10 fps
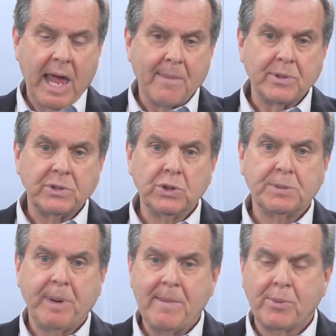campus
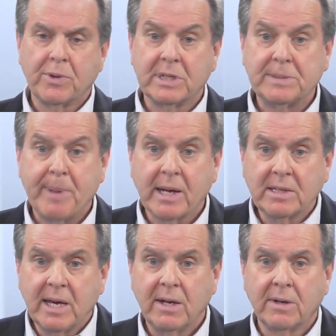newspaper, The
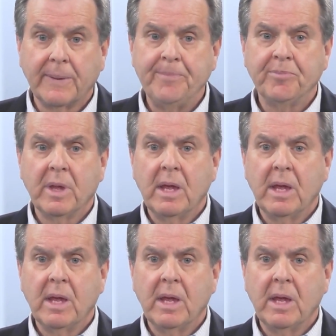Spectator,